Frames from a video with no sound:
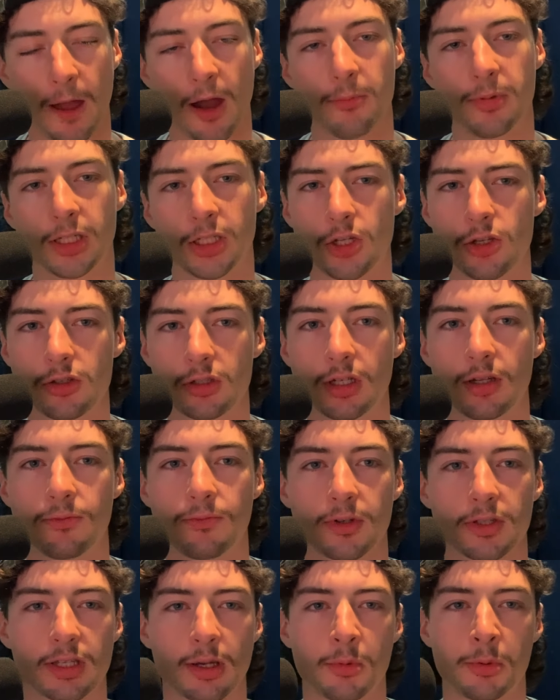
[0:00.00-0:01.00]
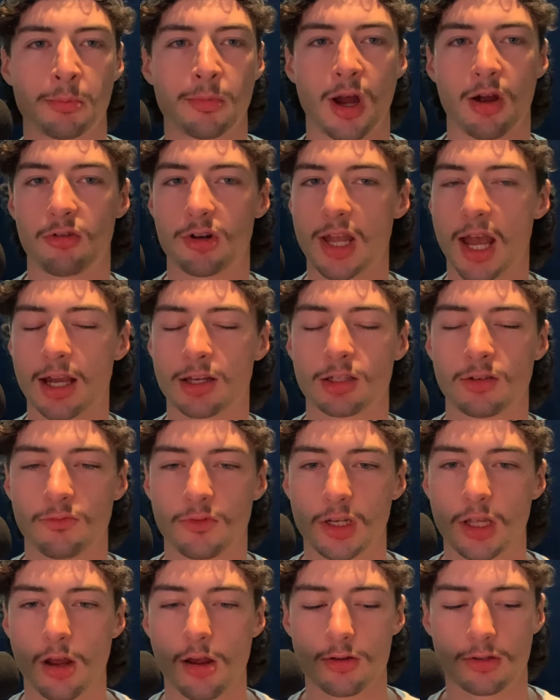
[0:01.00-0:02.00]
I've been using it for some of my reaction
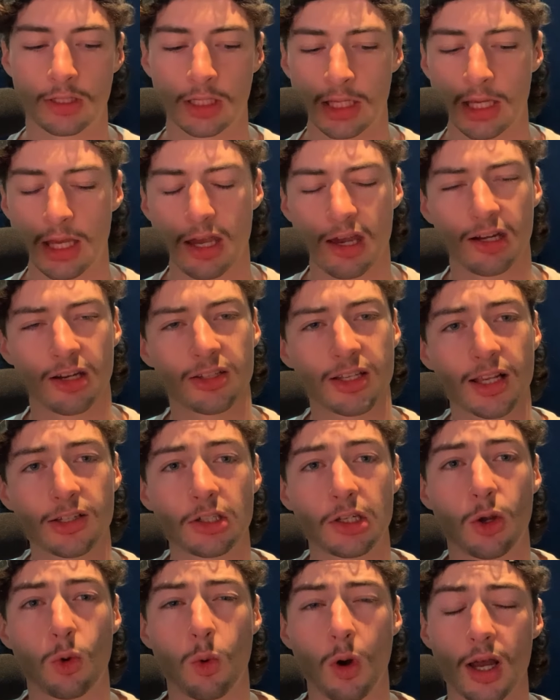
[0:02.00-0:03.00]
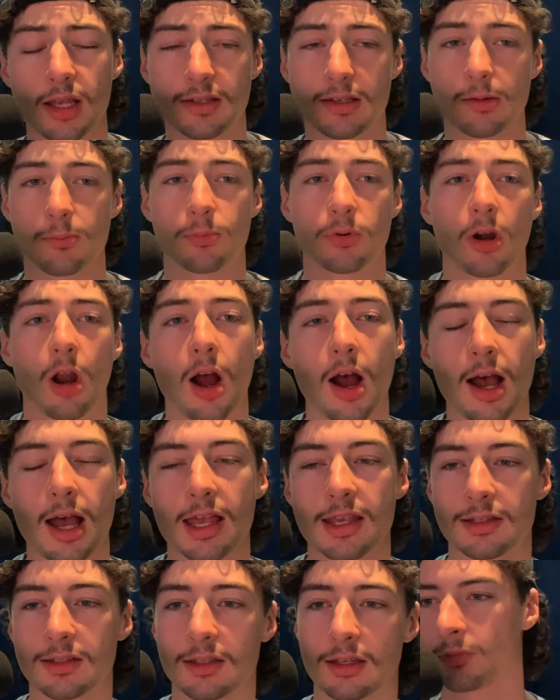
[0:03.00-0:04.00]
videos, and I was actually quite
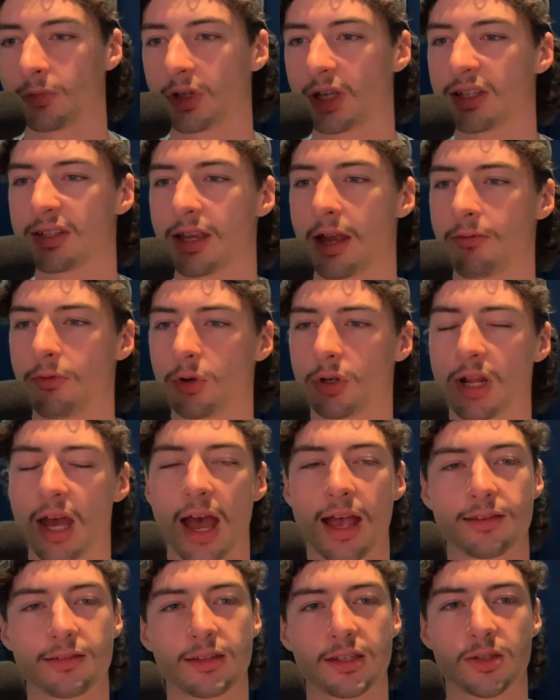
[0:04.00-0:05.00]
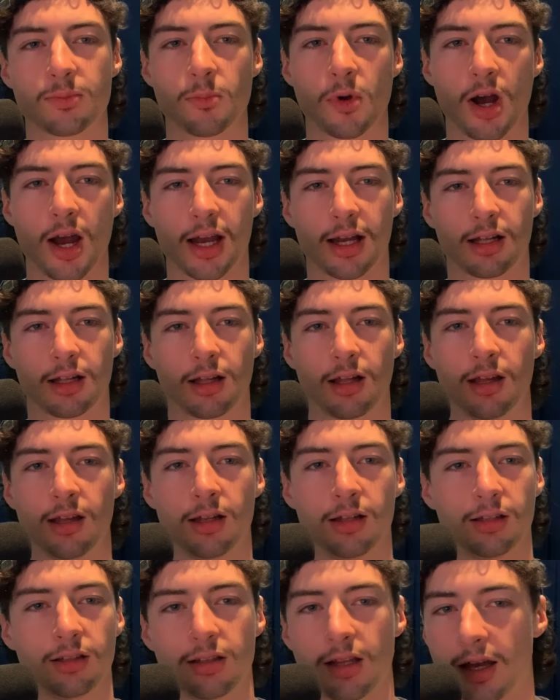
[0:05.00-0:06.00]
surprised because everyone has this mic,
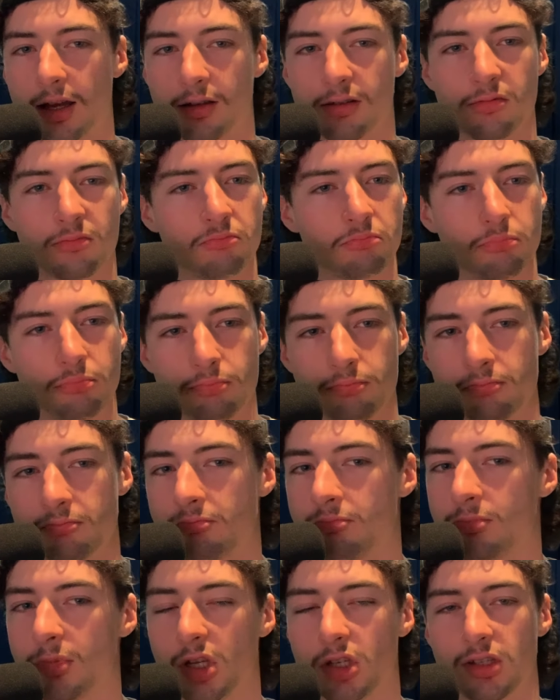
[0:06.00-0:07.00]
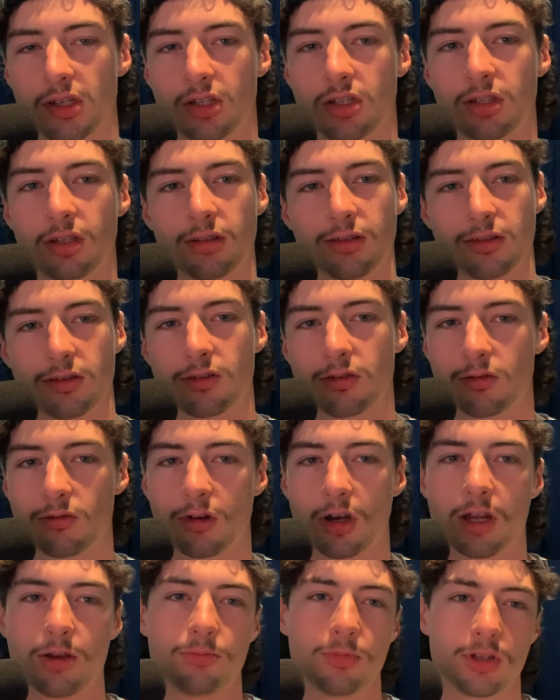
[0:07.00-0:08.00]
like musicians,
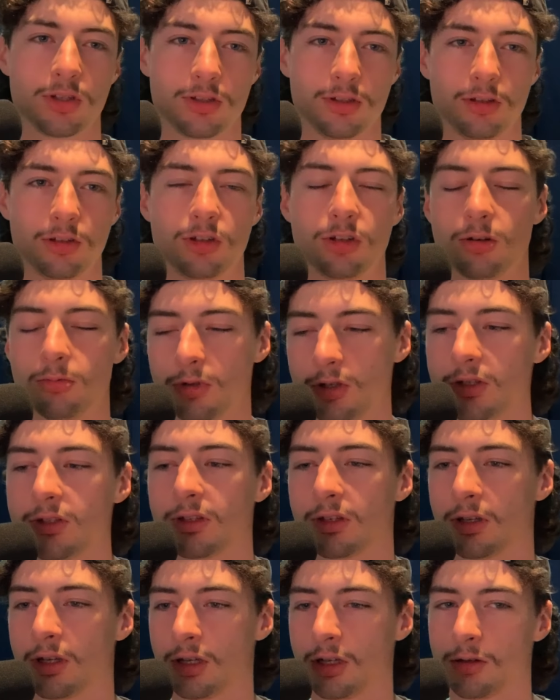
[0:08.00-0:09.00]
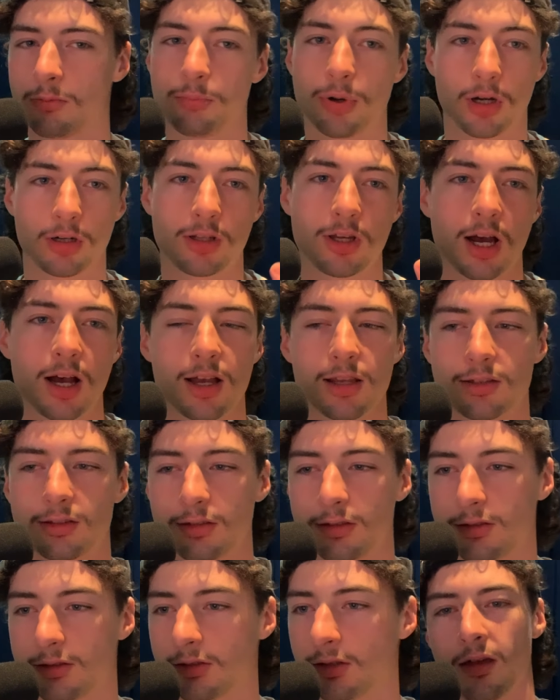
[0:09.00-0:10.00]
streamers, YouTubers,
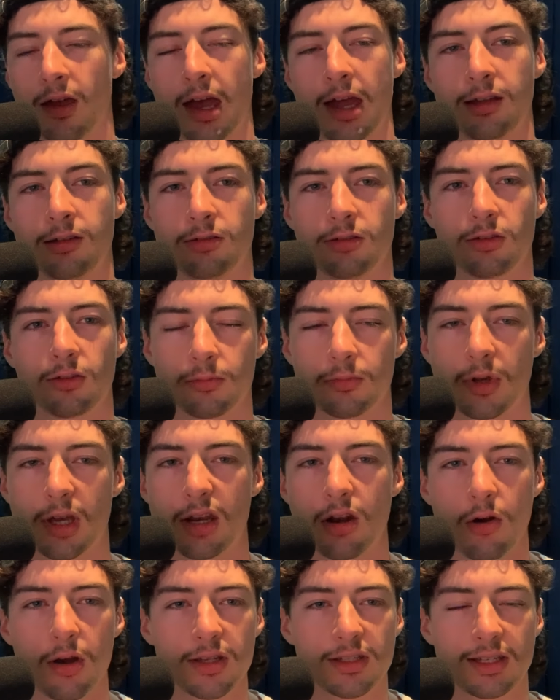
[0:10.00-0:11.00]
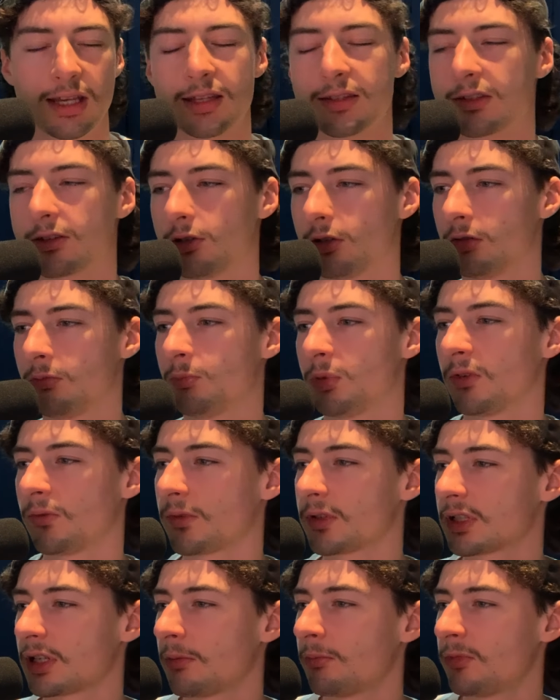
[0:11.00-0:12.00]
podcasters, and it always sounds good. But
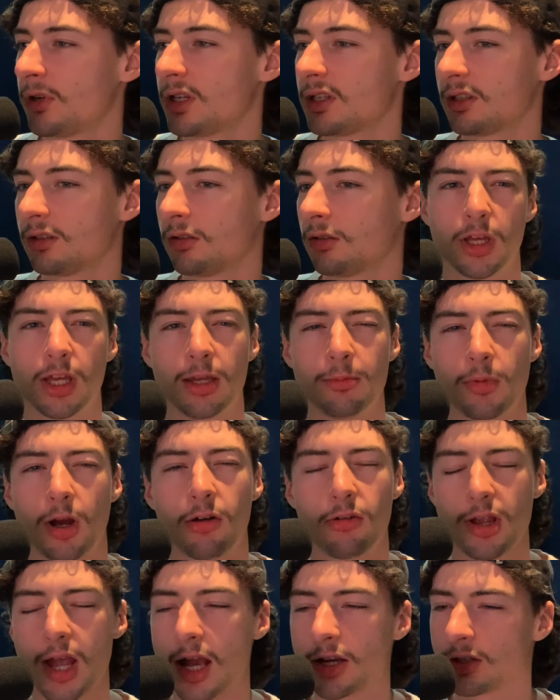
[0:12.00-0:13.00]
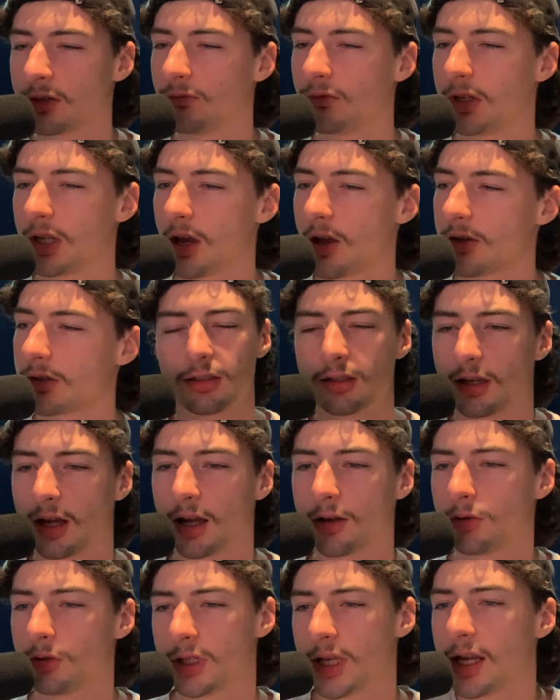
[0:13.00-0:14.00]
for some reason in my reaction videos, I
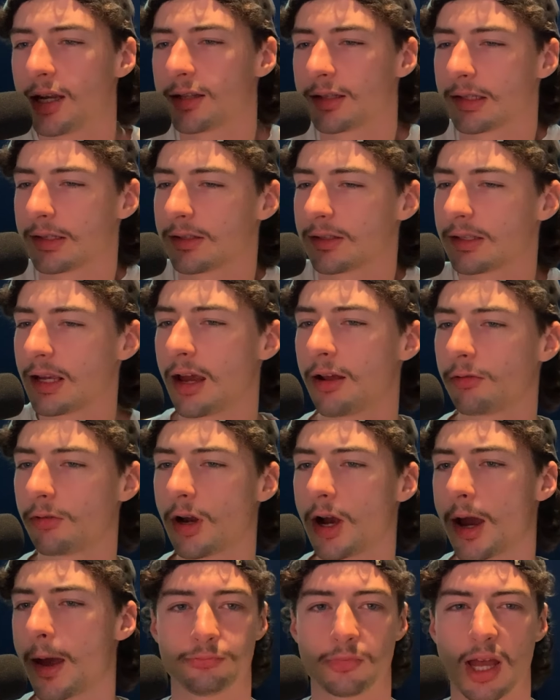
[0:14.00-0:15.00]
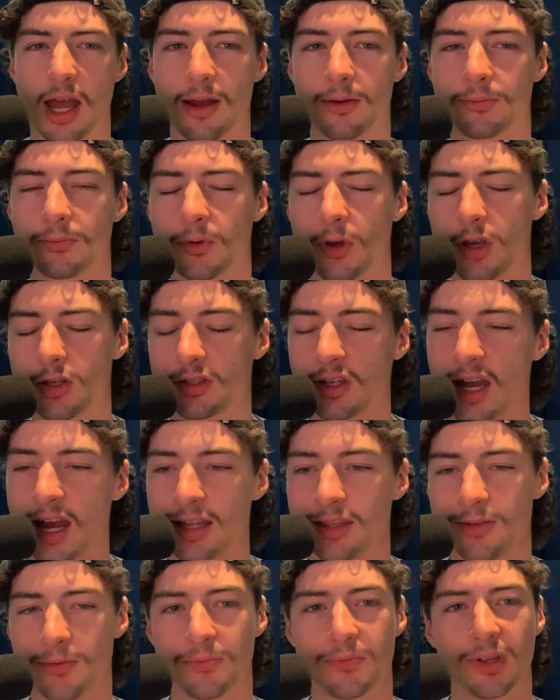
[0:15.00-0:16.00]
couldn't get it to sound right. At first I
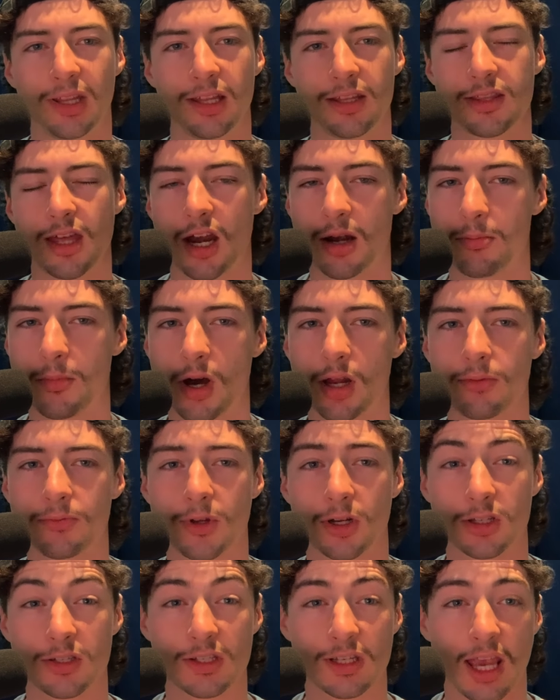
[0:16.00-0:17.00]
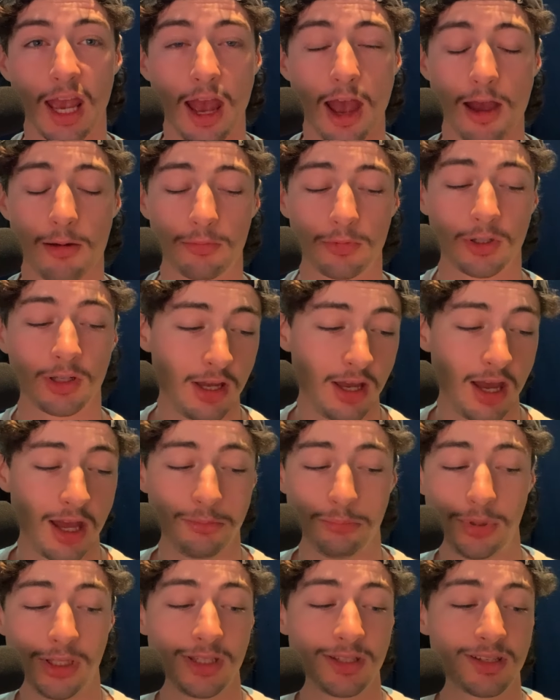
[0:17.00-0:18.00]
had the feeling that I might have got scammed
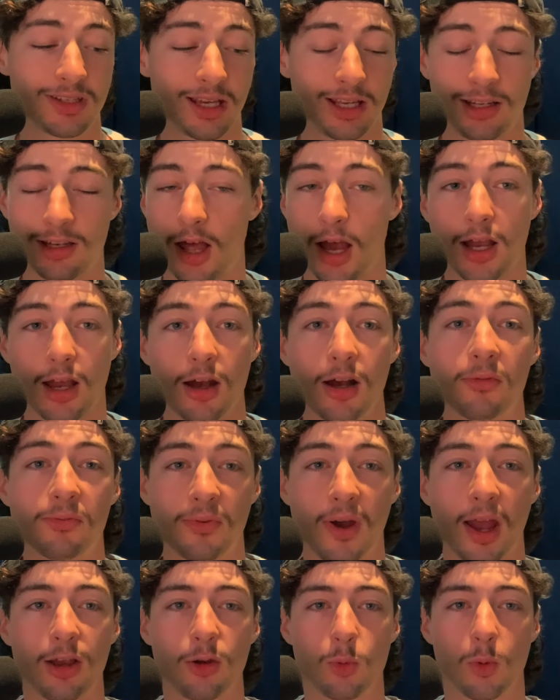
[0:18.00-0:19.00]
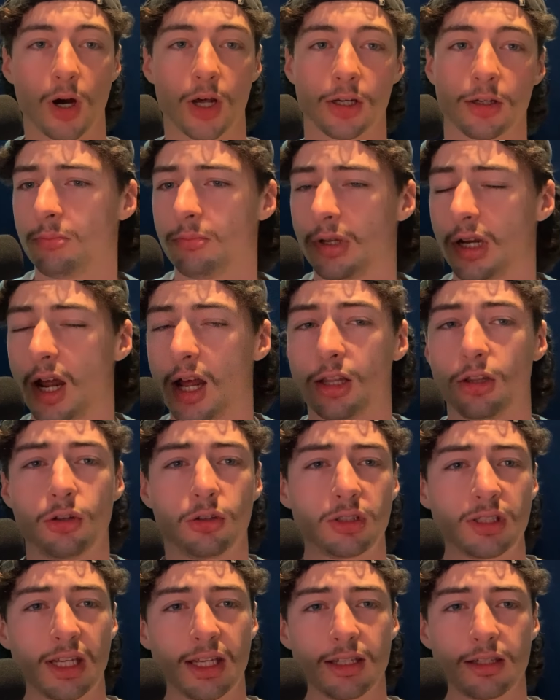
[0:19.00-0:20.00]
and been sent like a fake one, but I
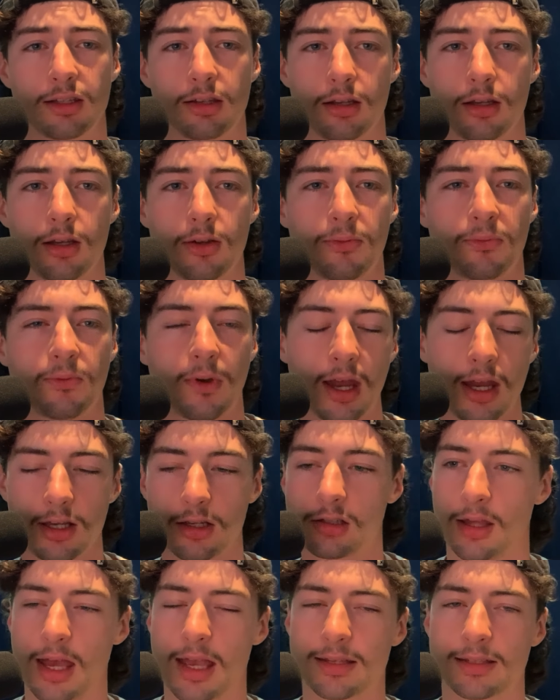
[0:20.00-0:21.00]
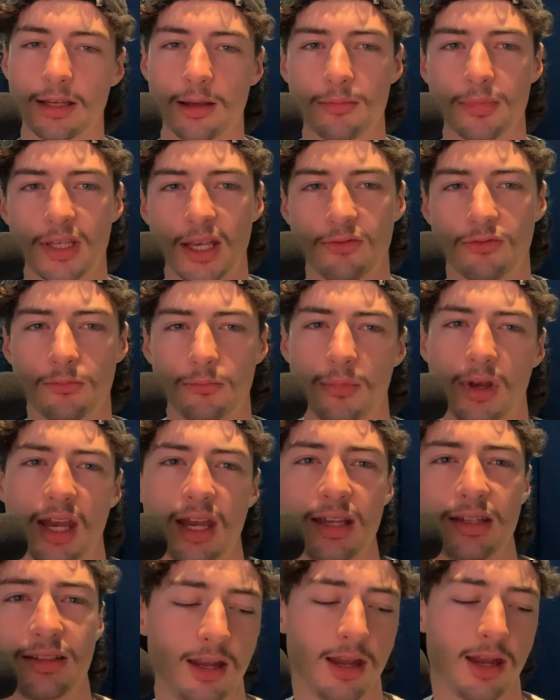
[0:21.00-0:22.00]
looked into fake
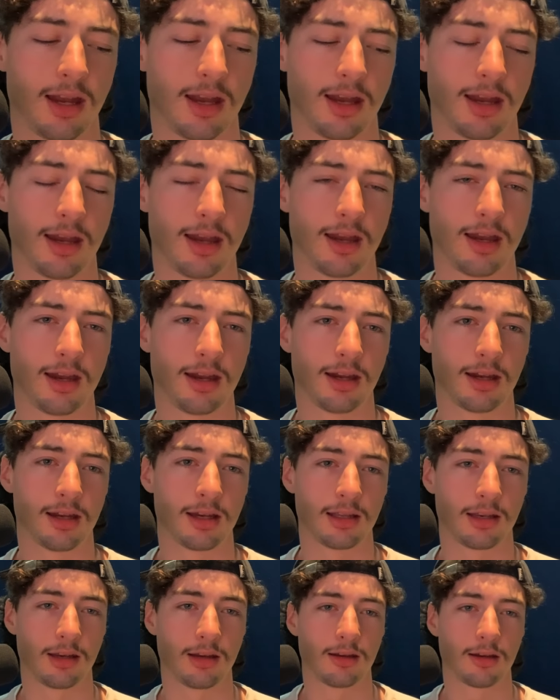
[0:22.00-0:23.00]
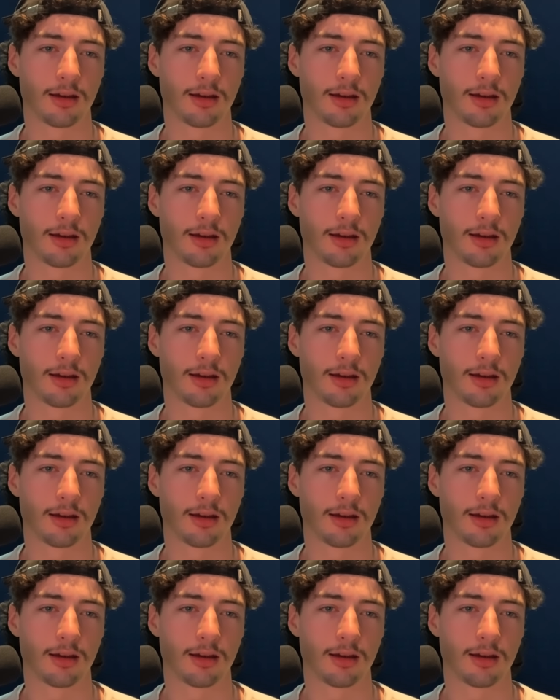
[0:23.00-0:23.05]
SM7Bs and